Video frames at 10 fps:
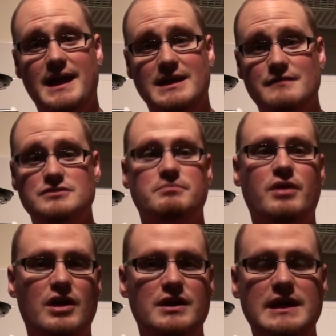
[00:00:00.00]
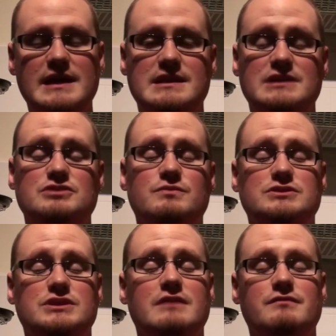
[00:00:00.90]
gives a party and then she
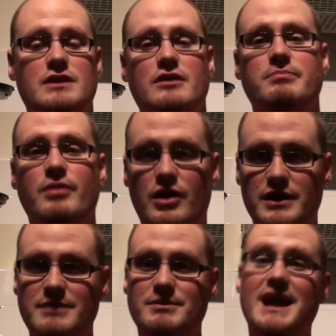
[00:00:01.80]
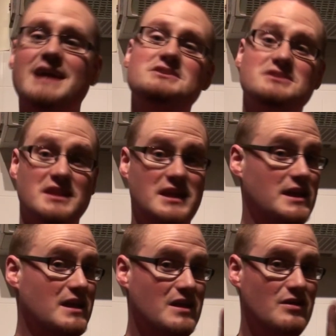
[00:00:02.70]
wants to give another party, but
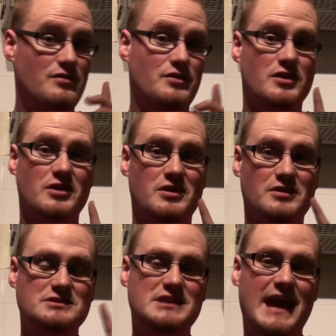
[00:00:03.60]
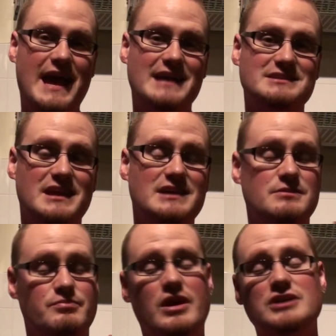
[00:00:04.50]
actually the girls has a
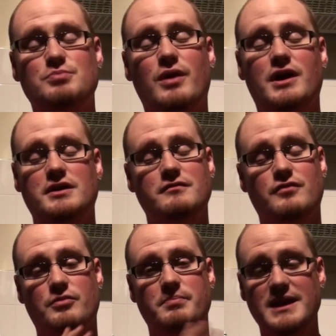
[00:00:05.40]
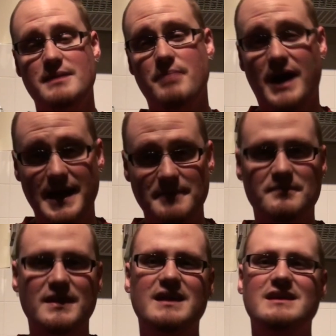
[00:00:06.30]
surprise party for Pinkie Pie.
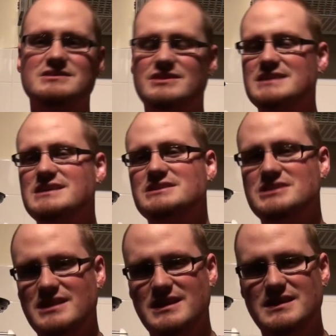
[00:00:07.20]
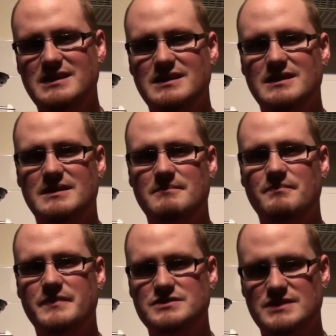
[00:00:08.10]
So that's actually
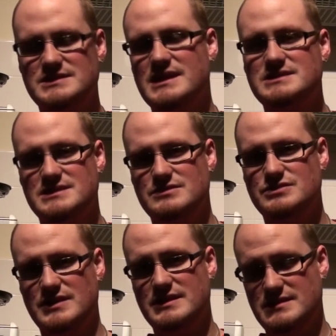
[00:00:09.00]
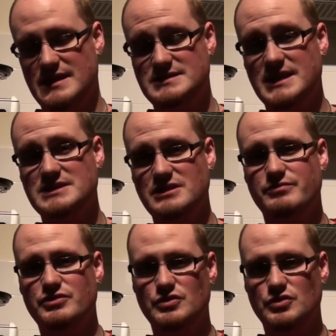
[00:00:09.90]
that's actually
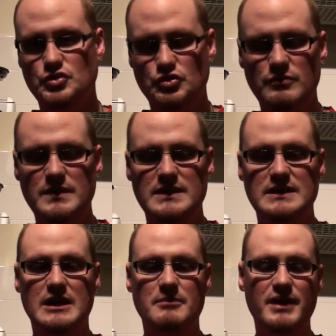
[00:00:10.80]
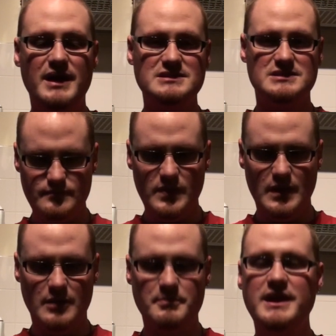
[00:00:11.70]
pretty cool, but.
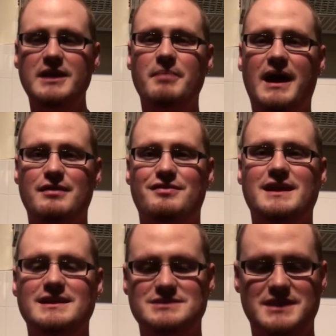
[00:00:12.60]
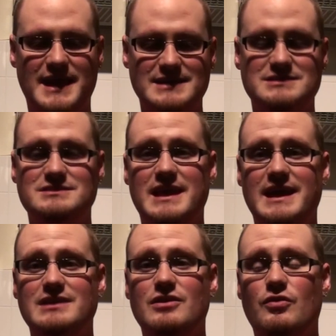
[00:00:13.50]
Yeah, Pinkie Pie thinks that
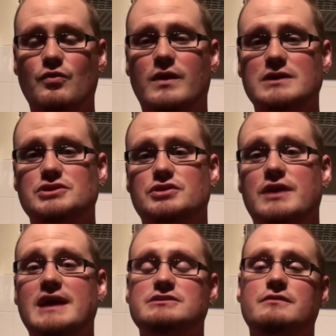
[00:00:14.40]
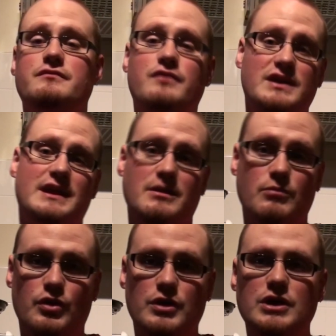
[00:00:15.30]
they don't want her as a friend
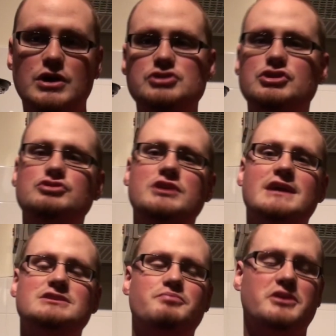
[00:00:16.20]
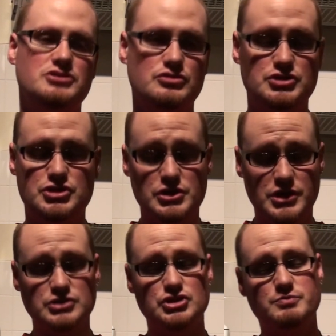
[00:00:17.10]
anymore. So she gets depressed. So she
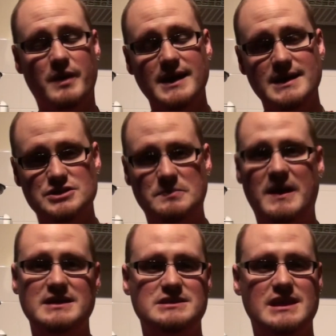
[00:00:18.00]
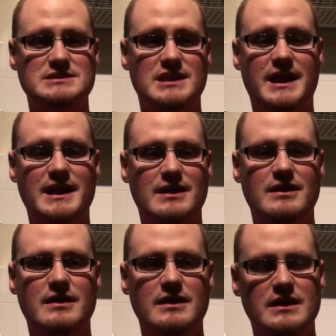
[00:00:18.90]
talks to Spike, and Spike says like,
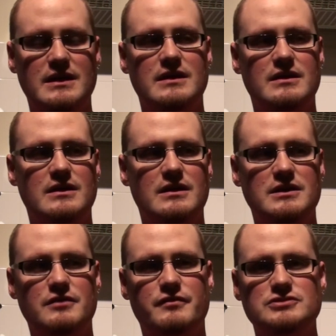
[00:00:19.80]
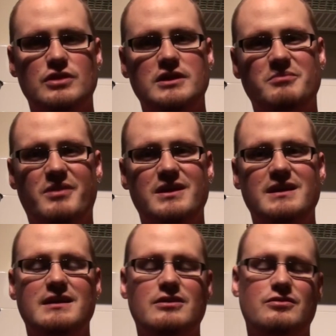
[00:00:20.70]
"Your friends don't like the party, and